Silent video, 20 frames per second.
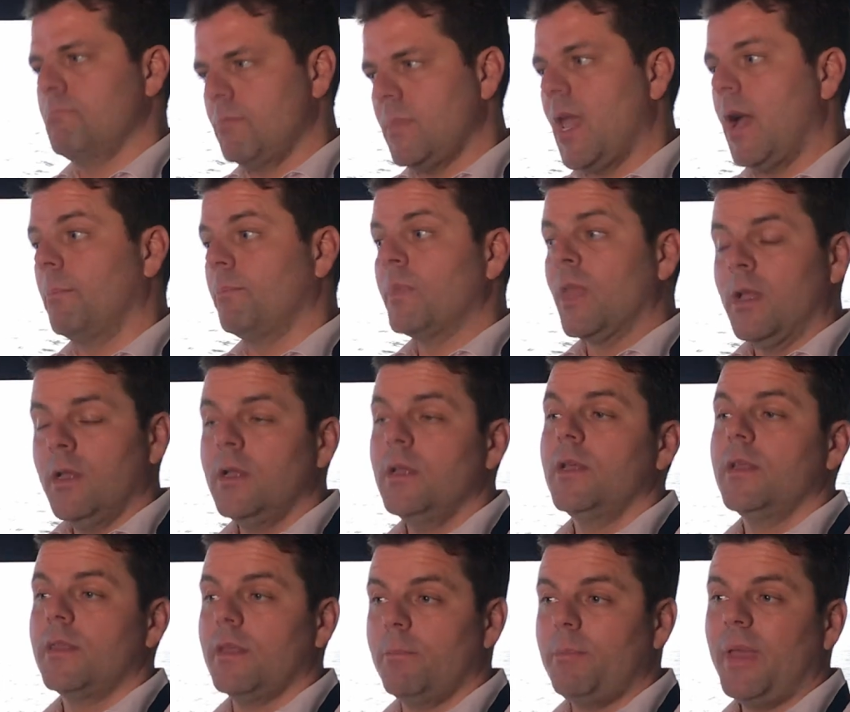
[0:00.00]
Yeah,
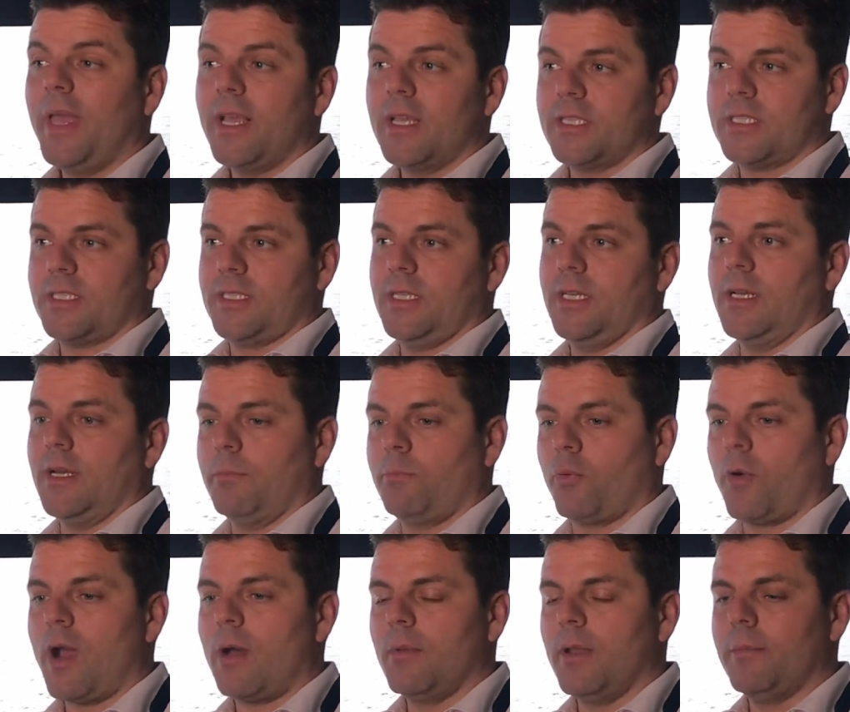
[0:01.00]
the biggest
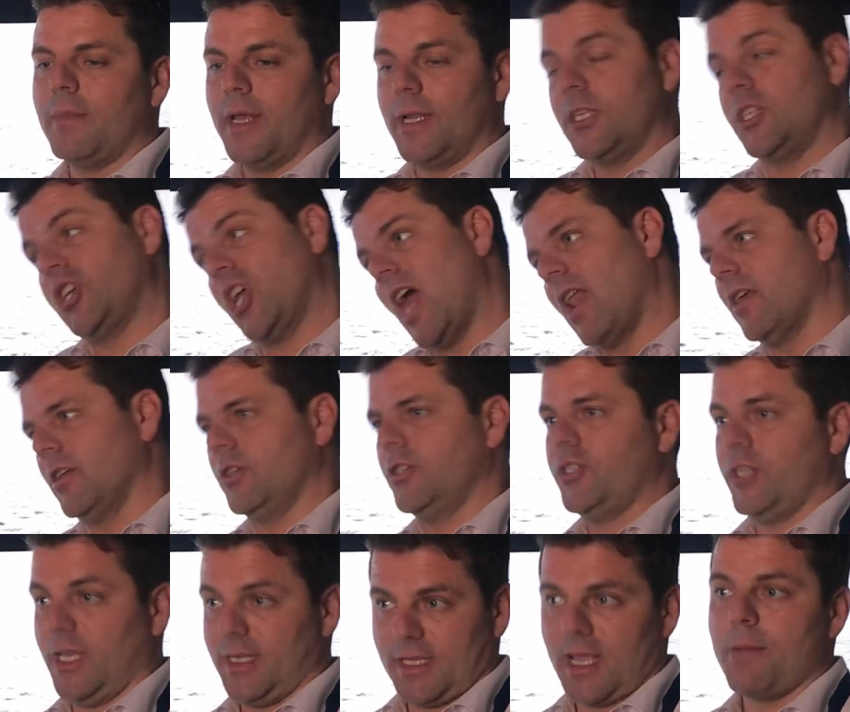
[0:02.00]
problem and
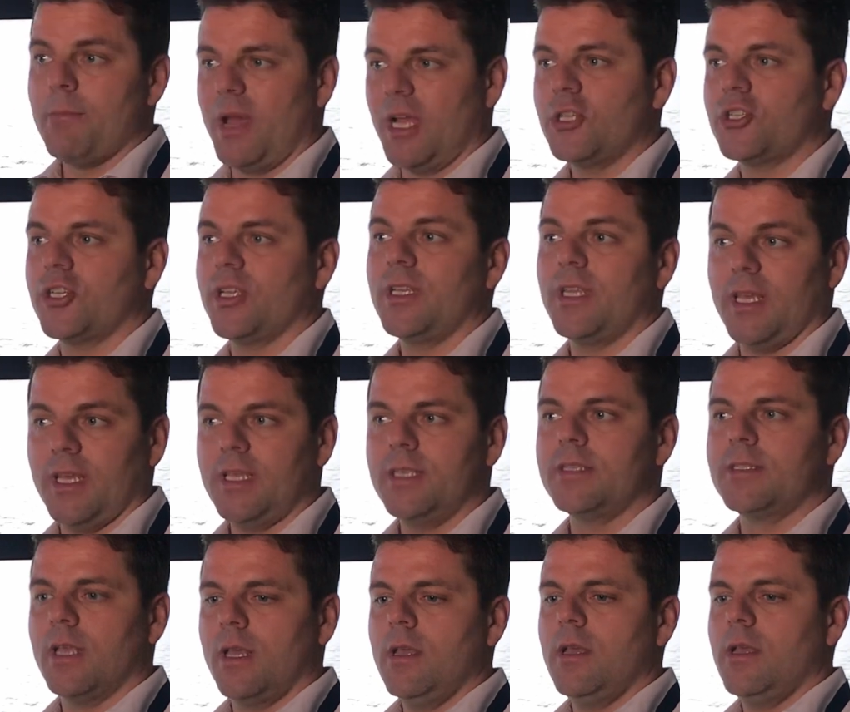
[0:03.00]
challenge, as I mentioned,
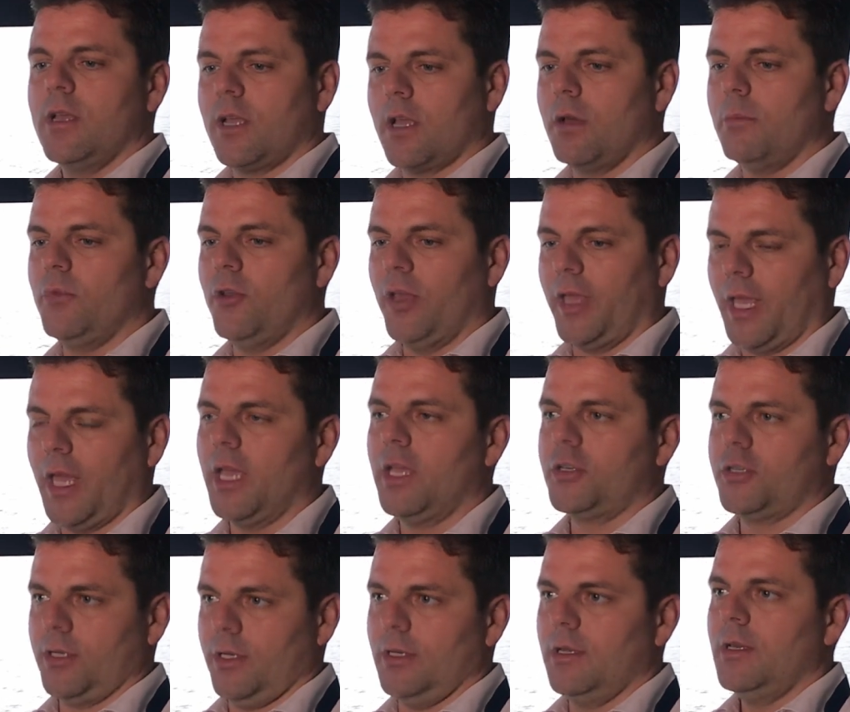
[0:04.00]
is
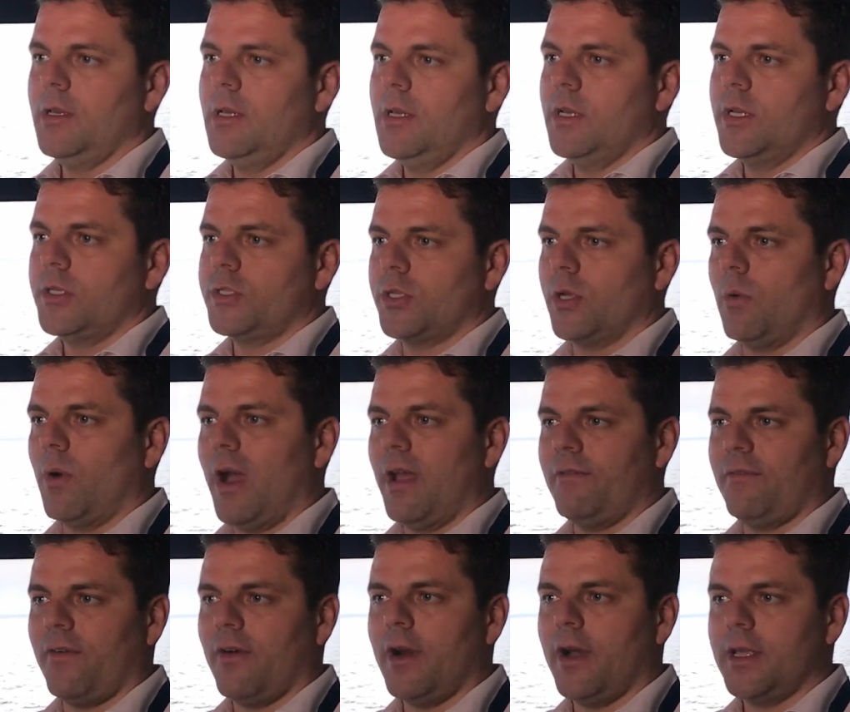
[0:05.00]
communication. So I
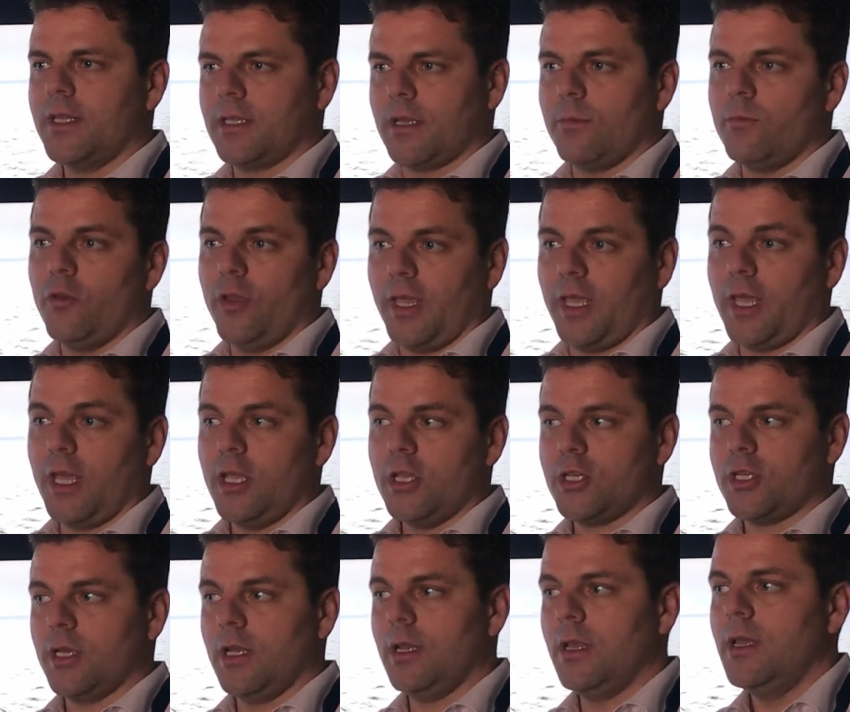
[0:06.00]
find
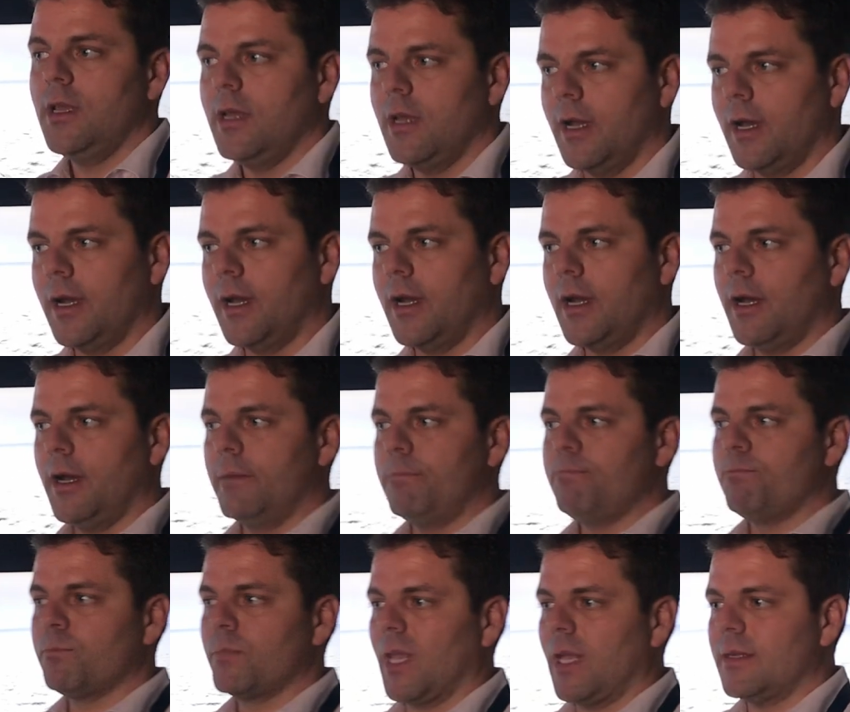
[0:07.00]
communication
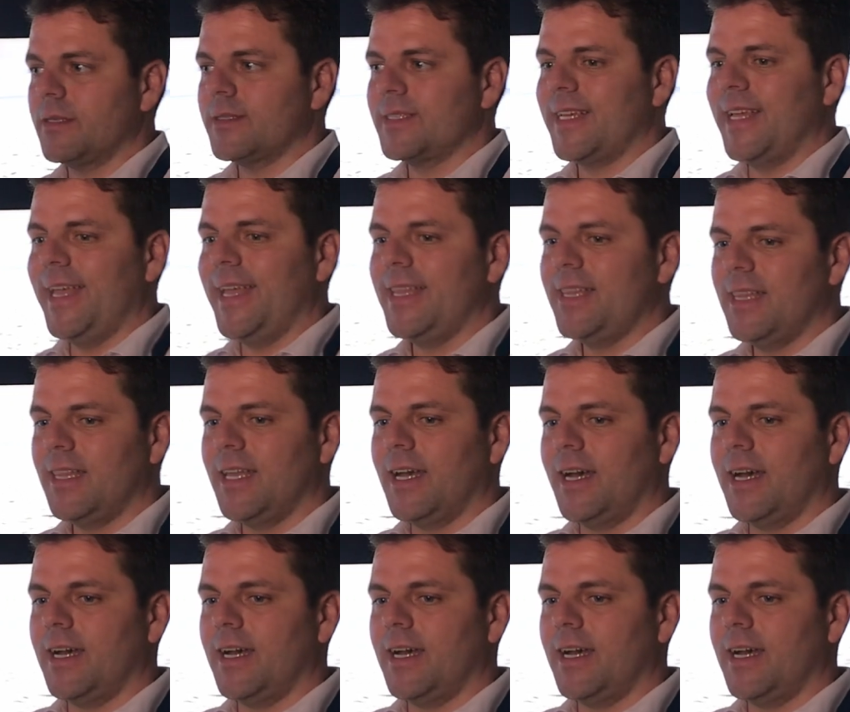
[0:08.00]
in